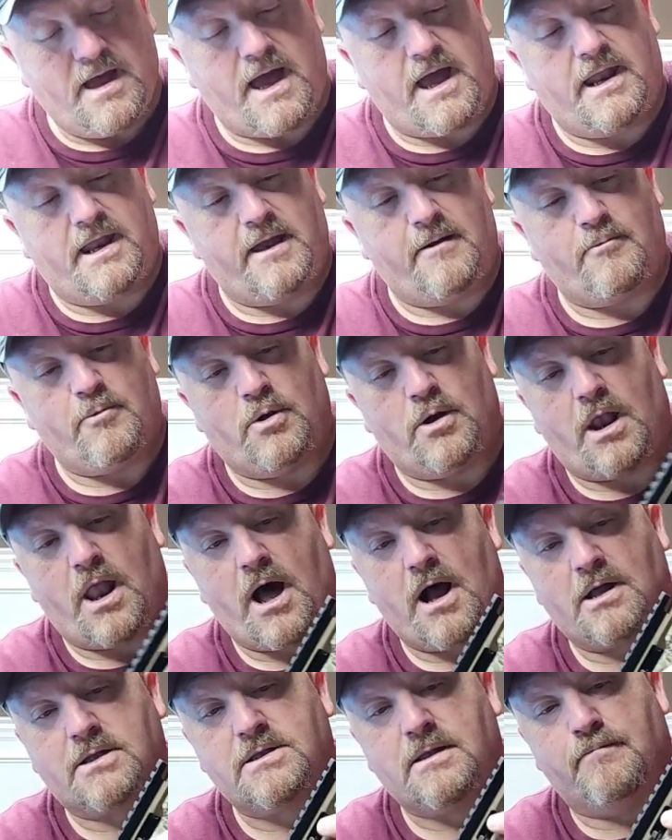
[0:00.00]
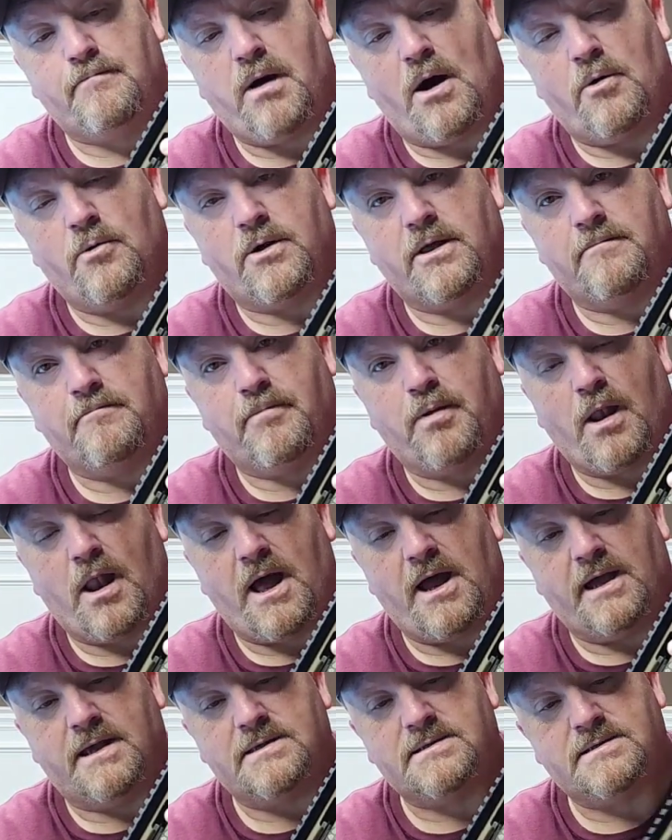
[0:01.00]
and it will lock the bolt in
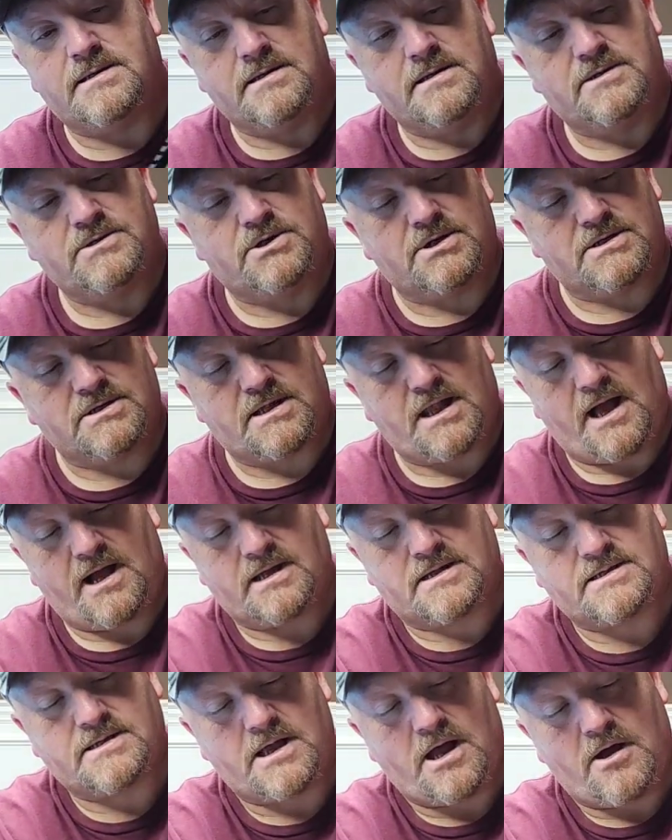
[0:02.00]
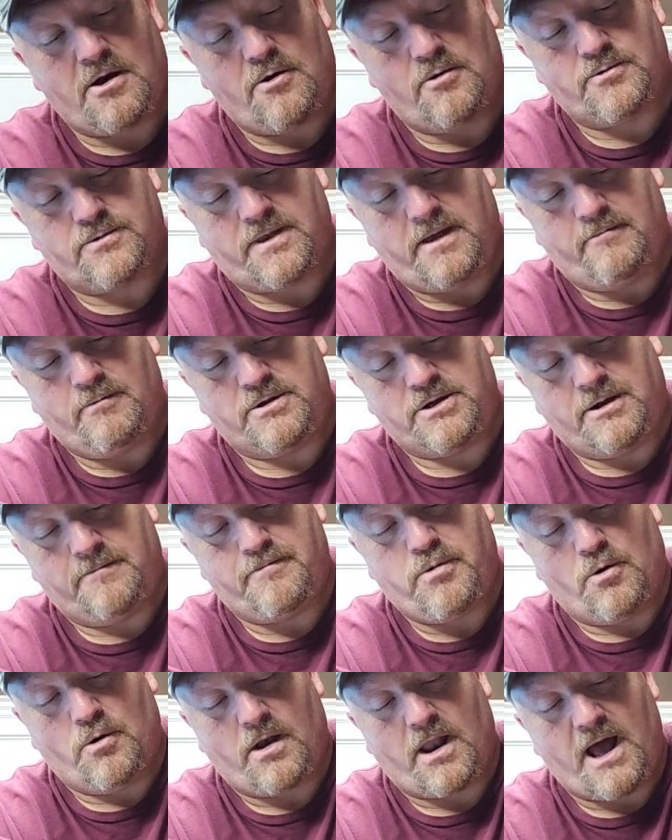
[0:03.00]
place just like so. Then when you
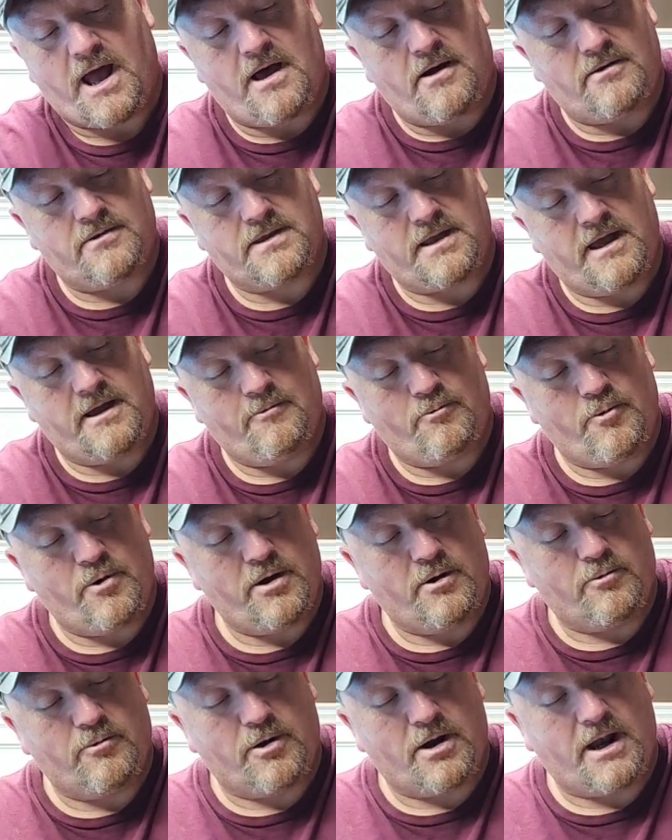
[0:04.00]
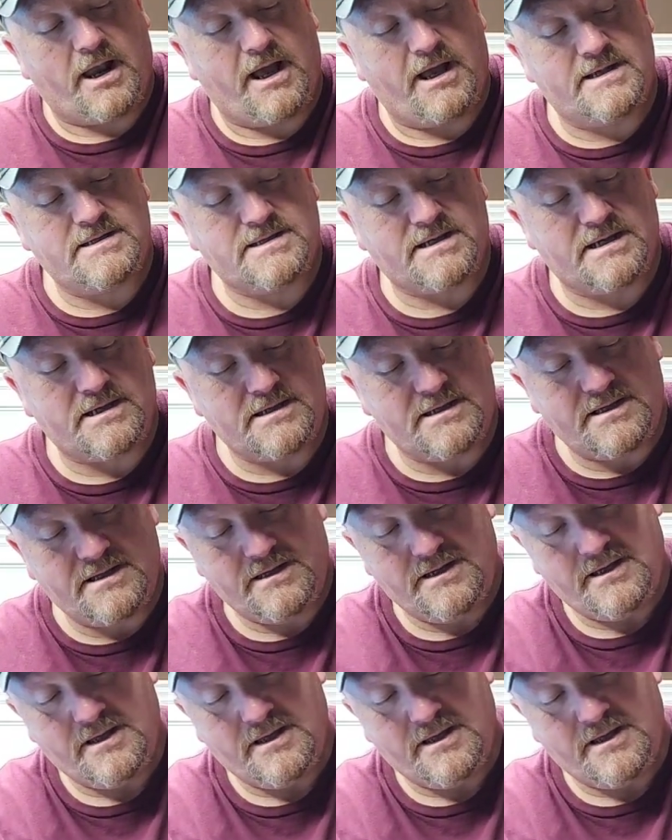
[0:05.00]
pull out, it will release it.